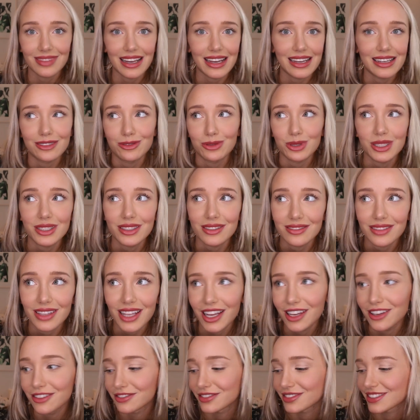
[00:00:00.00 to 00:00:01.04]
I would
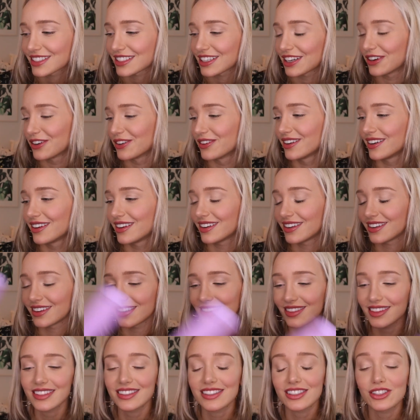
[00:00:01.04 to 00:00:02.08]
love. So
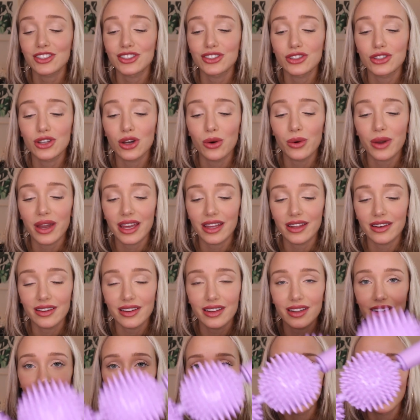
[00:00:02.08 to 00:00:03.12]
this is so
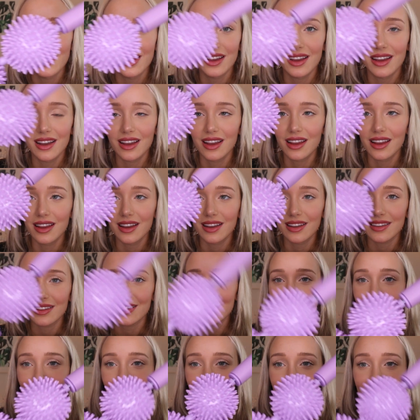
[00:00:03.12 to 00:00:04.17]
handy.
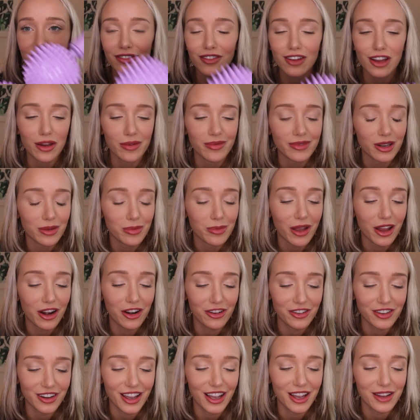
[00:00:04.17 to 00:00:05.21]
This couldn't have come in a
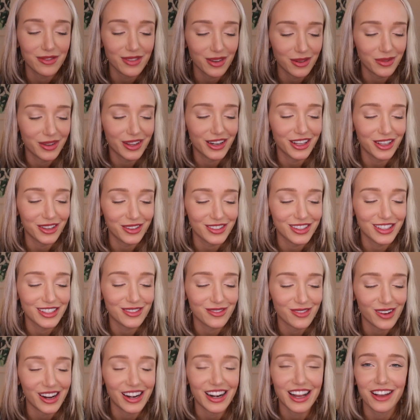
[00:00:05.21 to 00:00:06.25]
better time. I'm gonna use
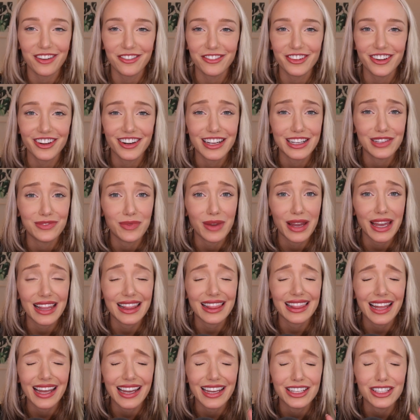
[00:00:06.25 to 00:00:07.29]
this right after because my
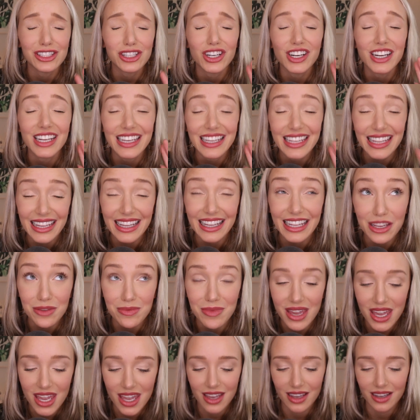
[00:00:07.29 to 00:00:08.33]
legs are killing
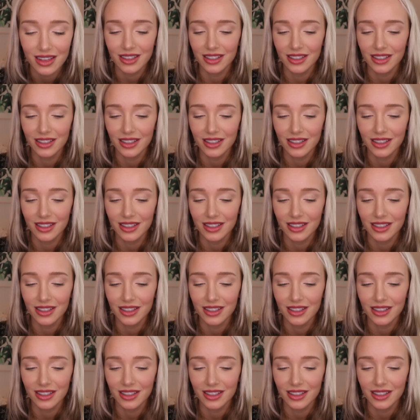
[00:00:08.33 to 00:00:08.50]
me.